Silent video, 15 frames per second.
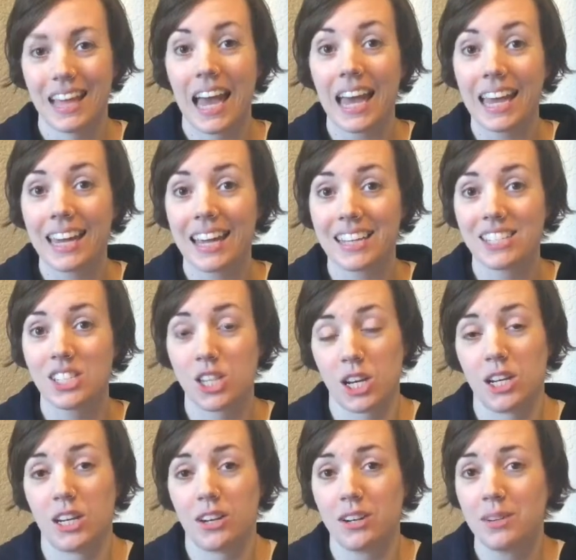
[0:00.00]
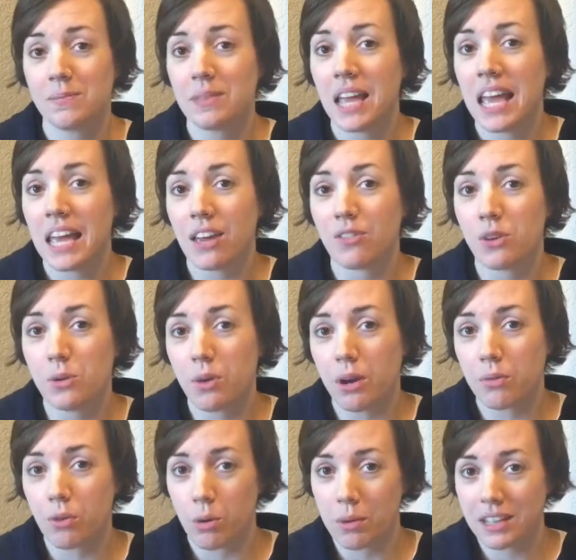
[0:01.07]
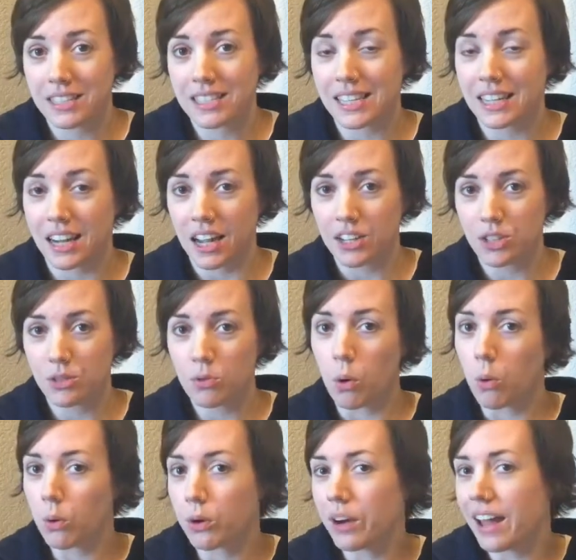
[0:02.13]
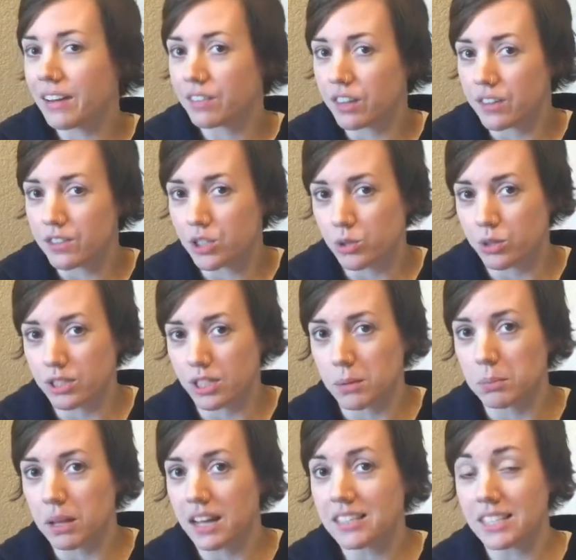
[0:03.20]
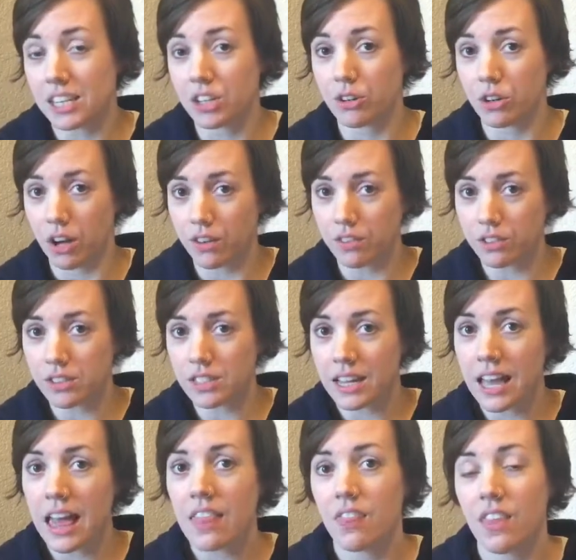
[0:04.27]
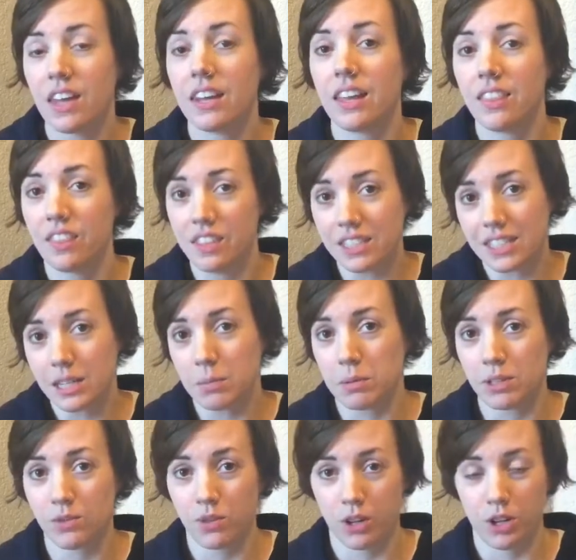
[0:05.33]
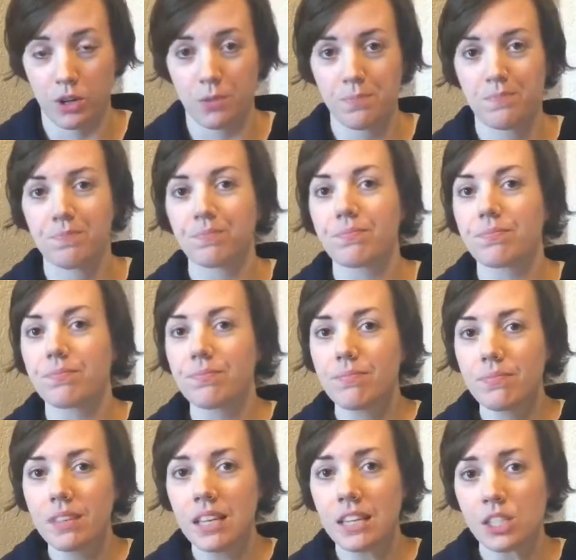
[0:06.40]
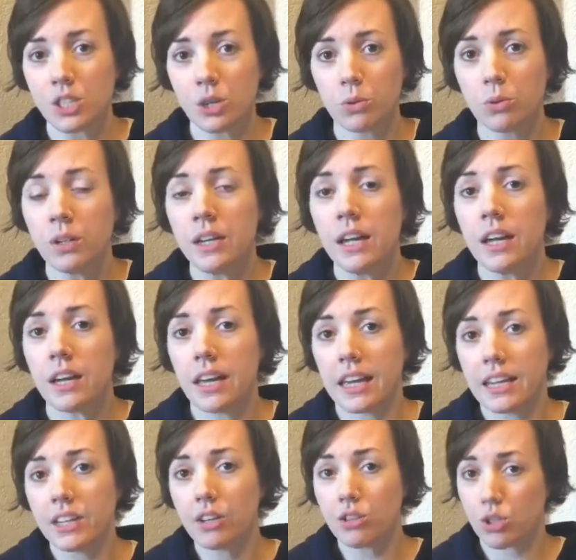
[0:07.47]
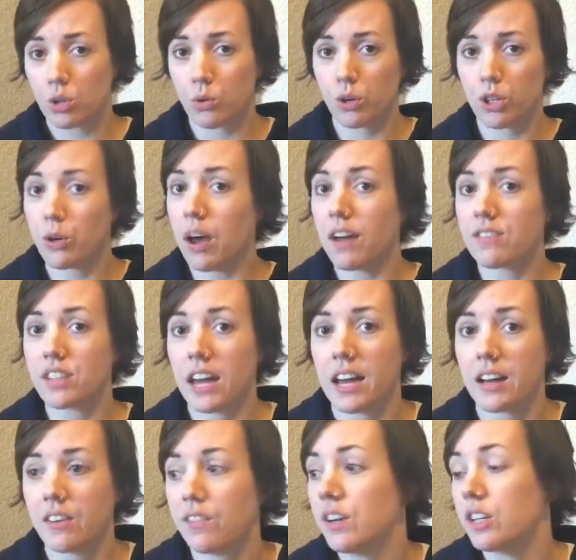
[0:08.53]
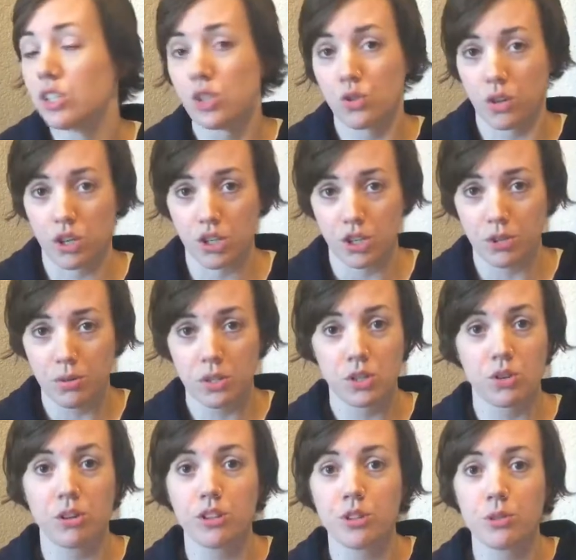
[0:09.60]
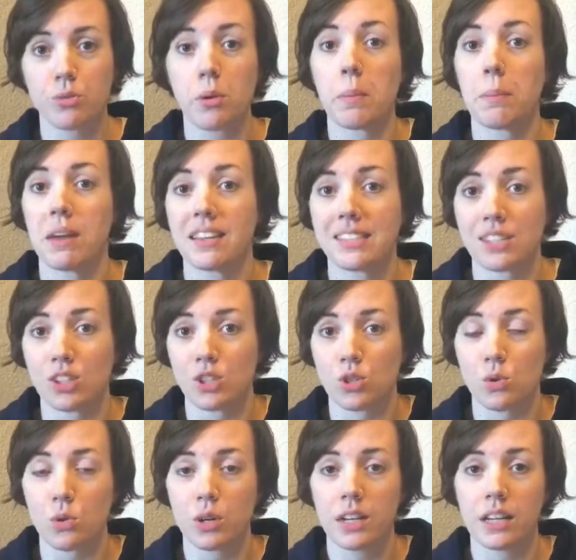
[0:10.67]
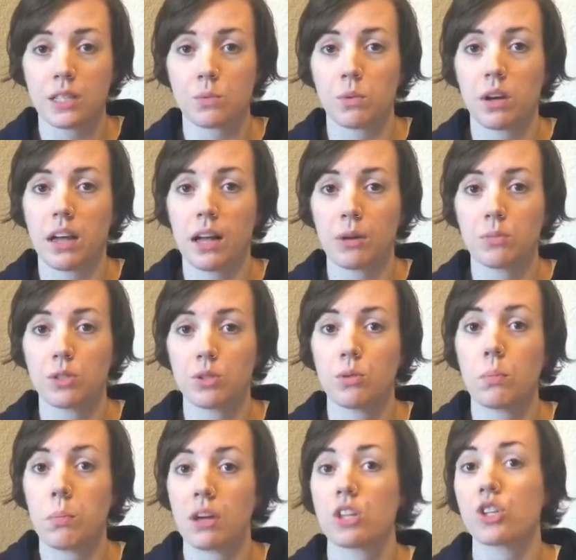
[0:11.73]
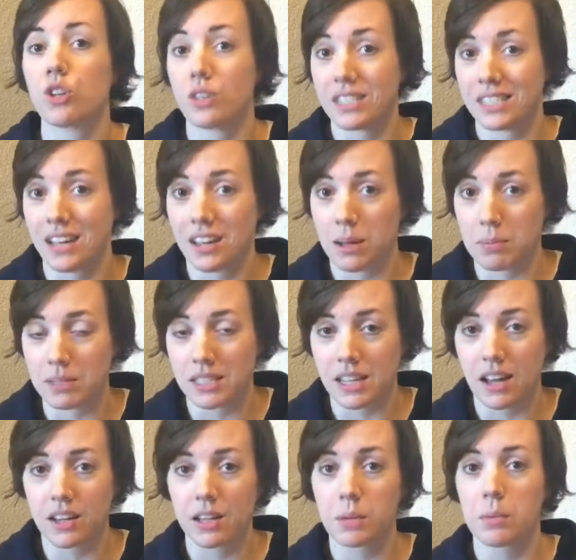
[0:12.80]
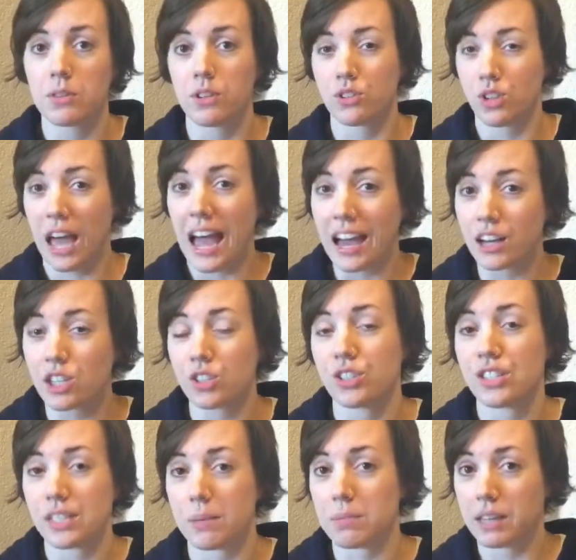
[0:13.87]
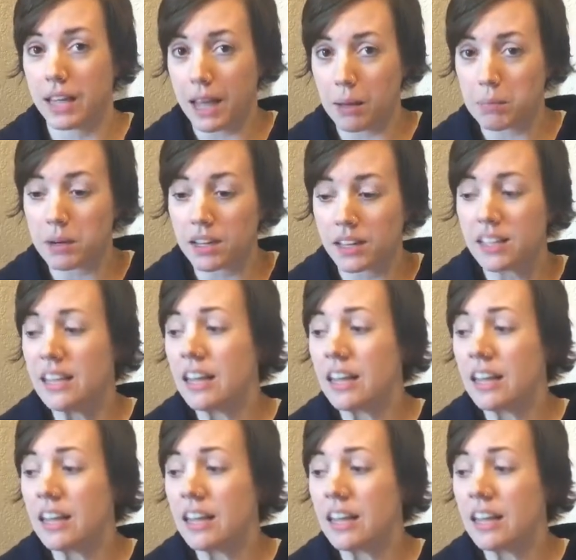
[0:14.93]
Hey guys, Jen here. If you write romance like I do or have love story subplots in your novels, then this tip is for you. So, in your story, you have to have structure. Structure is what makes it a story. It's what helps you to make sure it's not episodic, but there's actually something happening.